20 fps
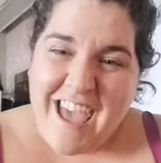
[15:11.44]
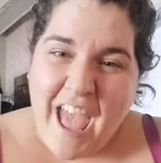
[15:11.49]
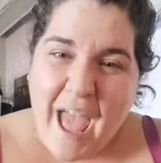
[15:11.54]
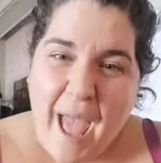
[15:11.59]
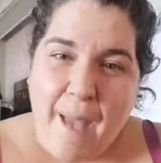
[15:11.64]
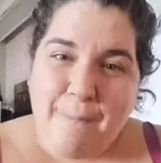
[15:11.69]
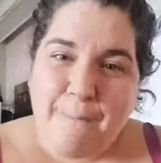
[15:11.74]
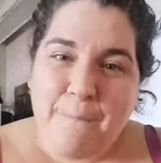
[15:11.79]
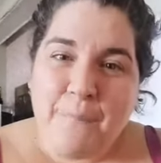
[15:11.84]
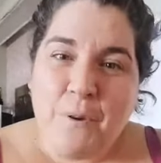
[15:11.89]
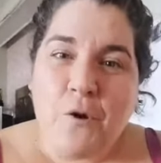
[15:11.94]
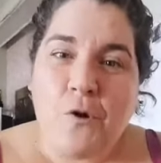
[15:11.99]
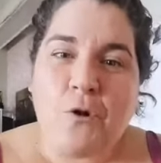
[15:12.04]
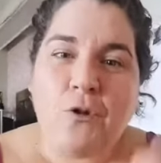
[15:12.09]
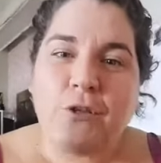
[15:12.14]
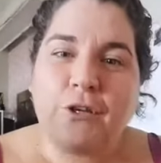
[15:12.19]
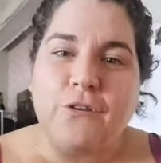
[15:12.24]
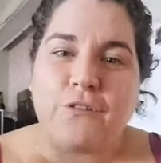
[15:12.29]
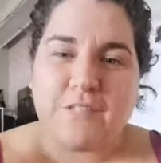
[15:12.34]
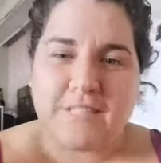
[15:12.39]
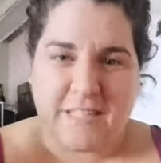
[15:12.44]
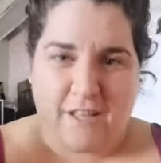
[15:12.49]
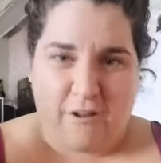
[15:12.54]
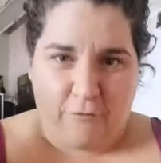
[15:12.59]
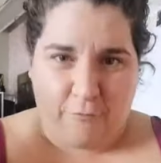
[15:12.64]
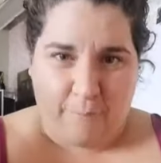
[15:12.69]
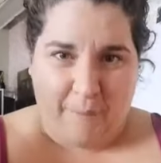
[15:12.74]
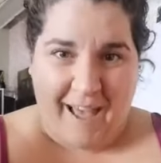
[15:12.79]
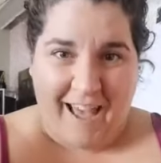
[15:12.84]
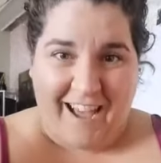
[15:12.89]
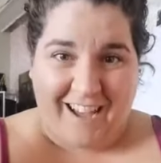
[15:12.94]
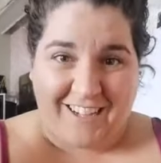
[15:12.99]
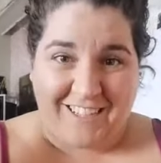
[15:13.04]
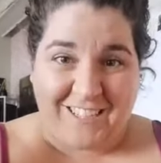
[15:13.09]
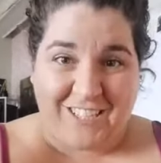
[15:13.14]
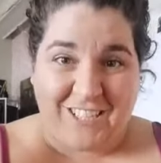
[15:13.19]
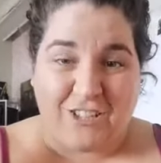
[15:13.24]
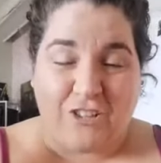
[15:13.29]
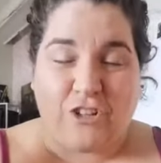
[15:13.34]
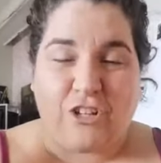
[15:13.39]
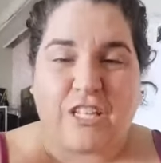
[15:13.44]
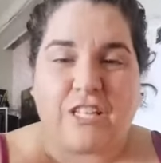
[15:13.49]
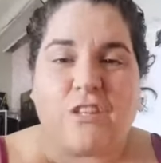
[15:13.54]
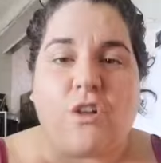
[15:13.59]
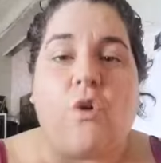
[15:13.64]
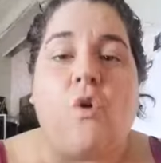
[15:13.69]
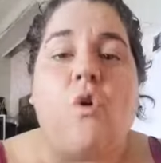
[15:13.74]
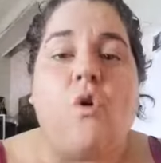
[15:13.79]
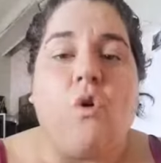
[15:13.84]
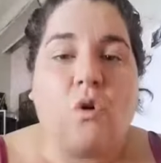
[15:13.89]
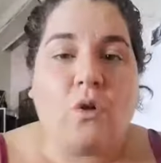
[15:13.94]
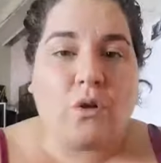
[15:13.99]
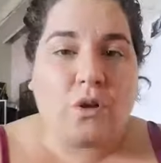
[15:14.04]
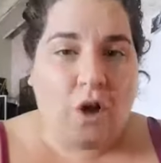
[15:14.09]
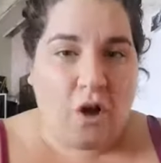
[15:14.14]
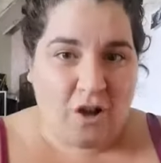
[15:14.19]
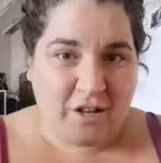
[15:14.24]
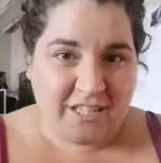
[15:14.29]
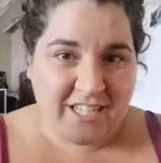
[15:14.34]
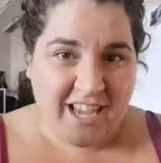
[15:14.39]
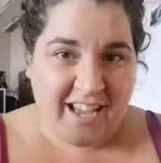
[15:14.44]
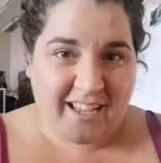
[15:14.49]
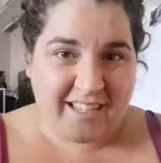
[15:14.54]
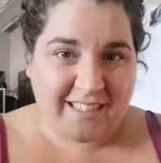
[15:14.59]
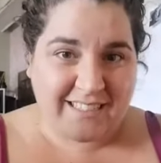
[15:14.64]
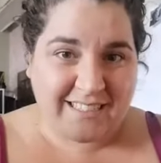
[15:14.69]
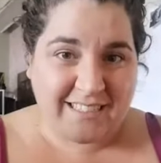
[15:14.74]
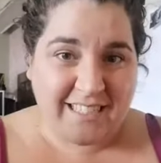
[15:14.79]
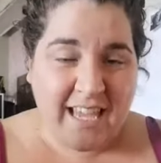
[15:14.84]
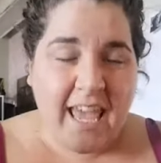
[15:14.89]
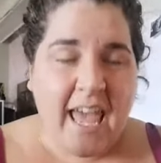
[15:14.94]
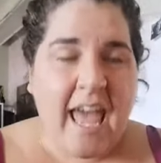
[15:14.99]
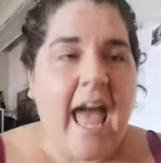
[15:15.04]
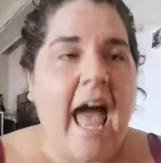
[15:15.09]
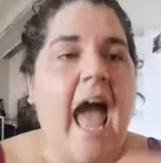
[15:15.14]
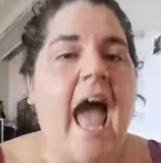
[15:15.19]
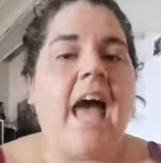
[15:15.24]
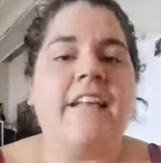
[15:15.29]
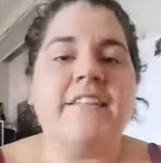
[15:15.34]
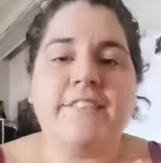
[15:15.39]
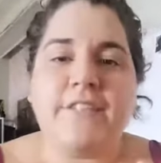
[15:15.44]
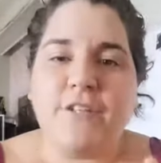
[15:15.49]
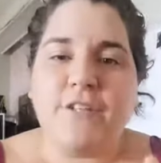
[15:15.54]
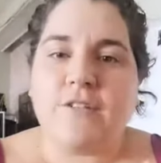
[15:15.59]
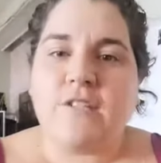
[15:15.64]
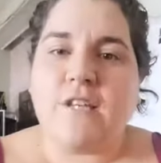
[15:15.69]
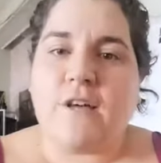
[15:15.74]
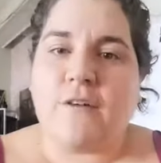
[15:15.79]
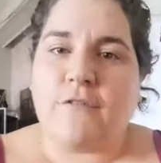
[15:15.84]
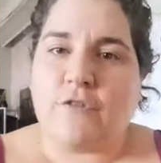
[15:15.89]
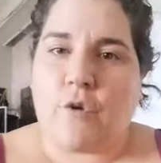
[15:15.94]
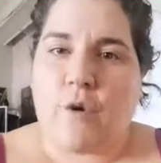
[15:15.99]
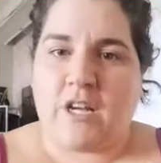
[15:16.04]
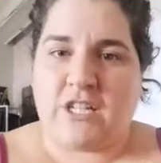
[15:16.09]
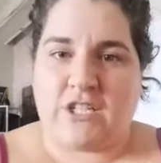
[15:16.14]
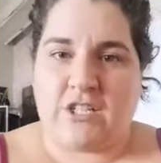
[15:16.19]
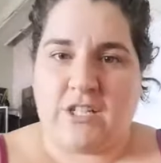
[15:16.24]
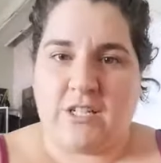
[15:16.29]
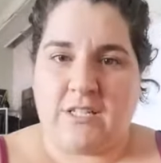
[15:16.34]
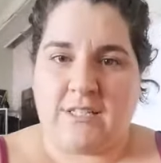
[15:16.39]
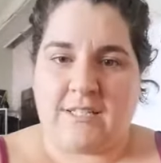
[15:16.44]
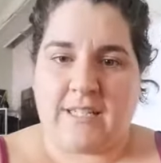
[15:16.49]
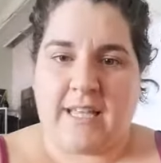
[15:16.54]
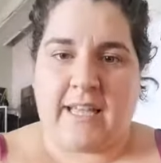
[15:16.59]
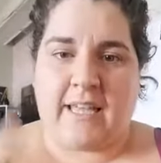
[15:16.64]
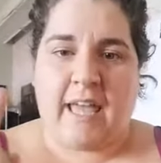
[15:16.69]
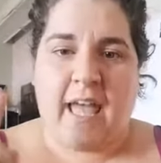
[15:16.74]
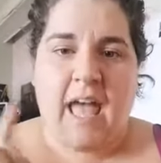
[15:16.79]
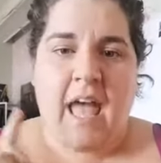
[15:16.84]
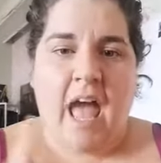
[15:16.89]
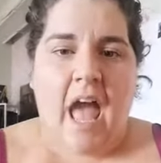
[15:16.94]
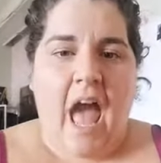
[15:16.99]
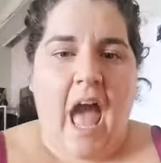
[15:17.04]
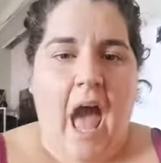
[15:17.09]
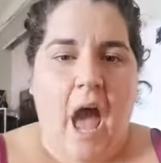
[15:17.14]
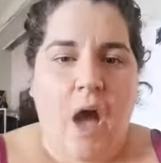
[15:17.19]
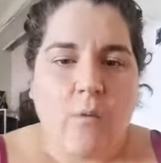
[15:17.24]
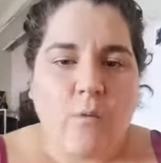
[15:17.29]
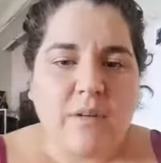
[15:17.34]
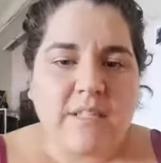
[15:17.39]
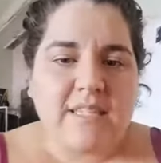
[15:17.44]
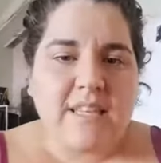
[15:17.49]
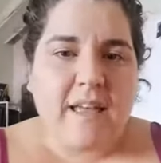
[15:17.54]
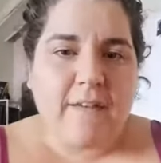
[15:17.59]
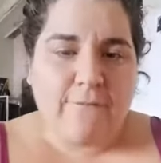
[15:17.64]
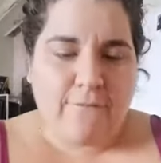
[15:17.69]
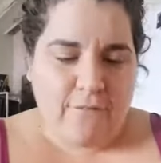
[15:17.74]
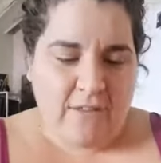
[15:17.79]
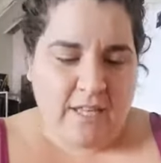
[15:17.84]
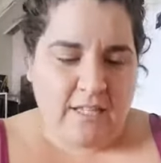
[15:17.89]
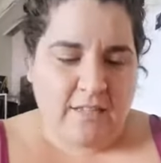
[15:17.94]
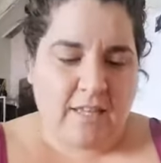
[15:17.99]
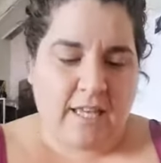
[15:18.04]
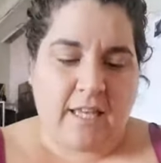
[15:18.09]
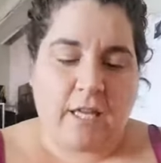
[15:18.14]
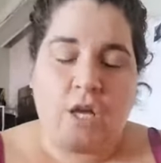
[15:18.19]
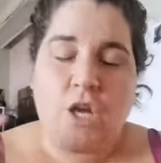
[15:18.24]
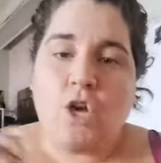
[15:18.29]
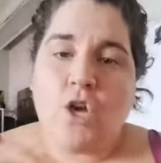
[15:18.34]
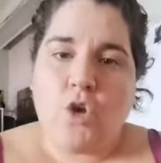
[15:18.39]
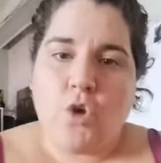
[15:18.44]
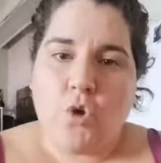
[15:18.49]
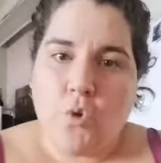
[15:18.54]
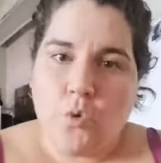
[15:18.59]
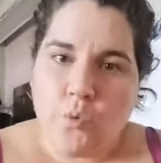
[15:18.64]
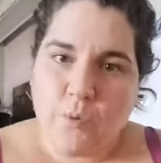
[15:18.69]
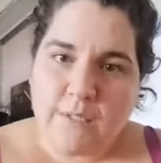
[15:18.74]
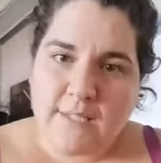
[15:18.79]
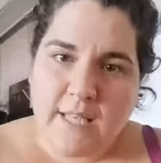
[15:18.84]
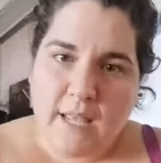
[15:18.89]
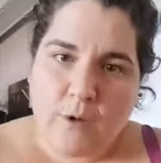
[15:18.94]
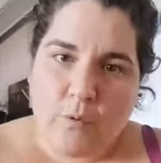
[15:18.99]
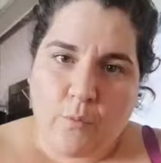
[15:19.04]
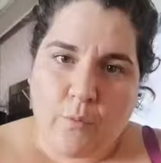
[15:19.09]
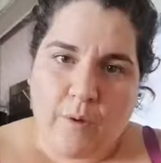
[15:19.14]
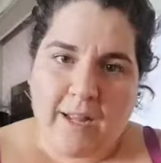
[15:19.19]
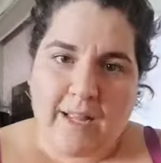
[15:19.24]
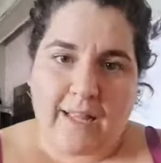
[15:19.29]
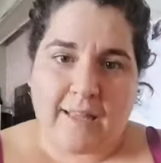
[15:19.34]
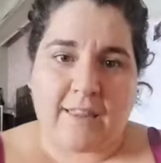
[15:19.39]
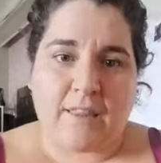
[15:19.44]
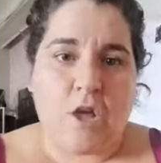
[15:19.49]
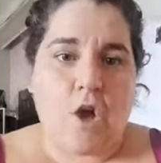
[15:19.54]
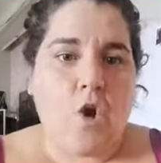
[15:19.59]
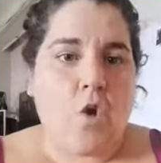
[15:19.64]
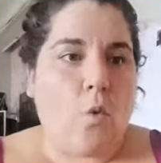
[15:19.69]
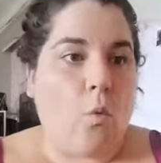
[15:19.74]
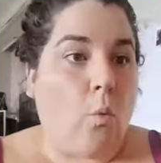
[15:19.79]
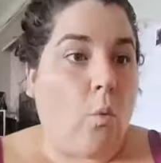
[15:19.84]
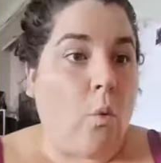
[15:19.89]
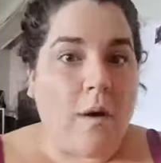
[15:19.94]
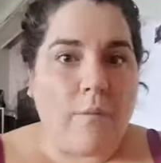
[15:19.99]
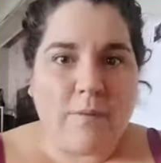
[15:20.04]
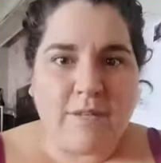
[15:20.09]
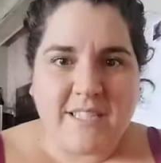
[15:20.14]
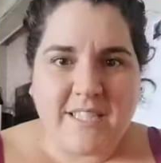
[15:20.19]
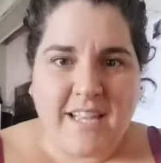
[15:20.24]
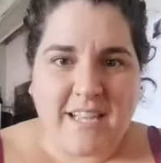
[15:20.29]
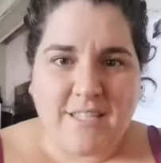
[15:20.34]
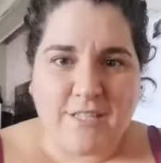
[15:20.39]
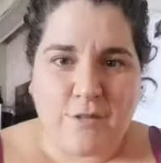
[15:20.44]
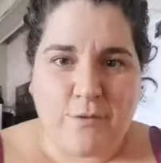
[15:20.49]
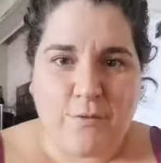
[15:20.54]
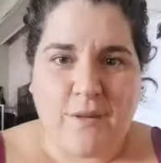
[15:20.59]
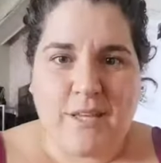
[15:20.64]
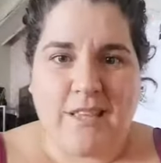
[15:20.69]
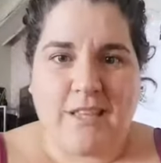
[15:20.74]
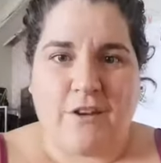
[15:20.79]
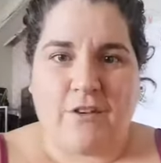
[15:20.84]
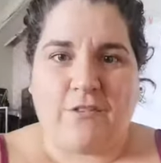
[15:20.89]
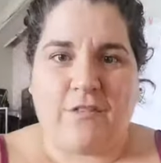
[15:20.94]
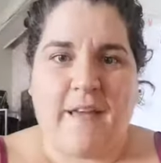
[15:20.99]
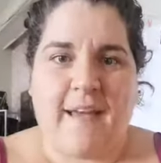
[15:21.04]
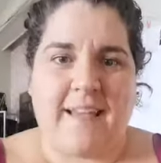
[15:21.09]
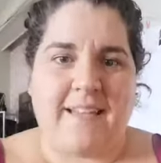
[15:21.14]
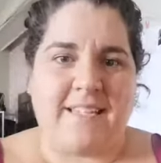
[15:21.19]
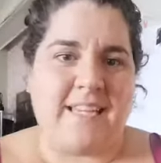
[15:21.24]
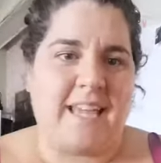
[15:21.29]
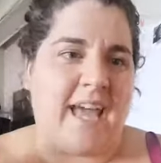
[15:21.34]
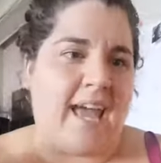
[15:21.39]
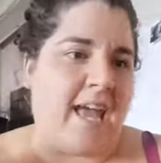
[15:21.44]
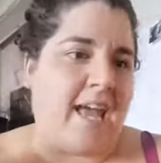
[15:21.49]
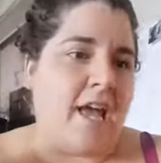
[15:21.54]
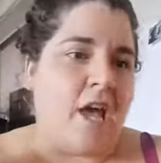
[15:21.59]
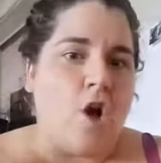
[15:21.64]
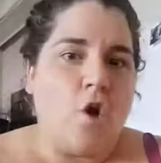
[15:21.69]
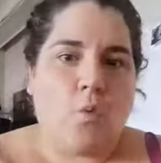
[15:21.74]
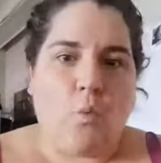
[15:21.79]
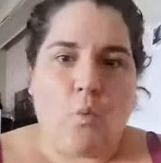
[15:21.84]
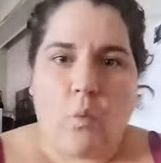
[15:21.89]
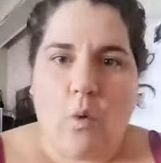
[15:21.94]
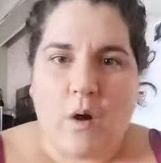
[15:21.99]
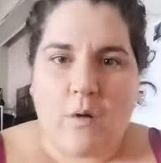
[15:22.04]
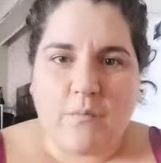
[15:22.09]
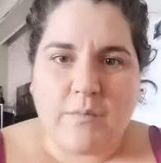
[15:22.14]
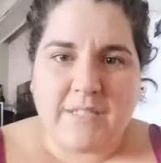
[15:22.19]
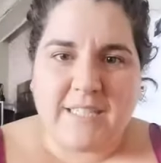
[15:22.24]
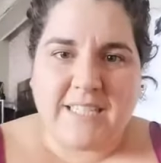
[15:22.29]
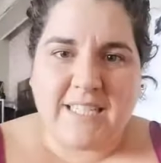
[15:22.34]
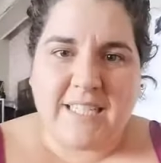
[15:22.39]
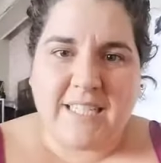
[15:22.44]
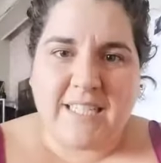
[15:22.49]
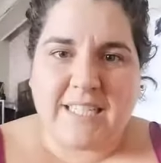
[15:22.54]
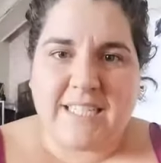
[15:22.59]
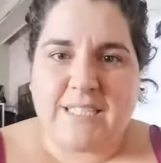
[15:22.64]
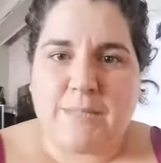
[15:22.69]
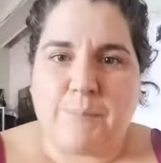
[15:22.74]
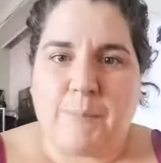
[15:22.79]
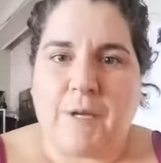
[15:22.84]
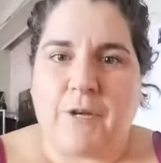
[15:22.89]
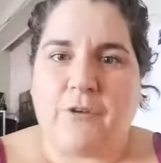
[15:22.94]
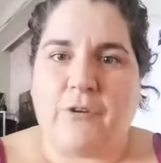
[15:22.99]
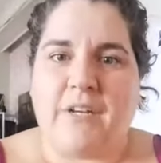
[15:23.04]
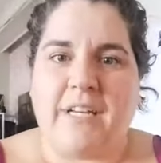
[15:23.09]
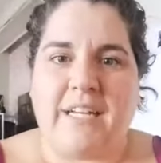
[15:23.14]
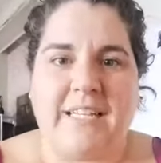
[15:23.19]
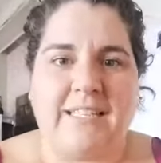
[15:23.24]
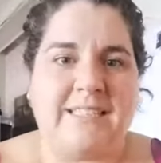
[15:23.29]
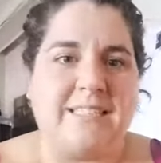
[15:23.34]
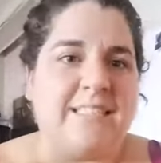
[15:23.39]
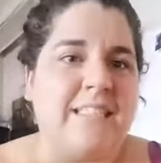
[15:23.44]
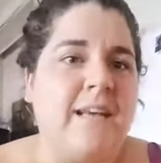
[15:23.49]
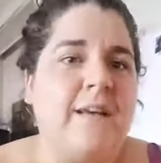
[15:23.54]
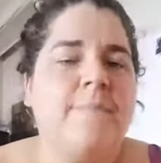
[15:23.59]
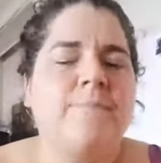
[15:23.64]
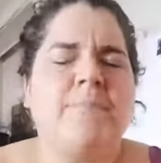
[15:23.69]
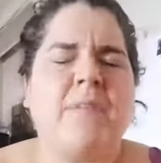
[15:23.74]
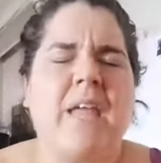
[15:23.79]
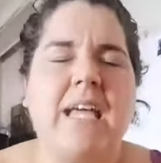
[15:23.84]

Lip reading: And pull yourself back to look at the whole context. Ask yourself questions like, how was I feeling? Who was I with? What was I doing there that day? What was the experience?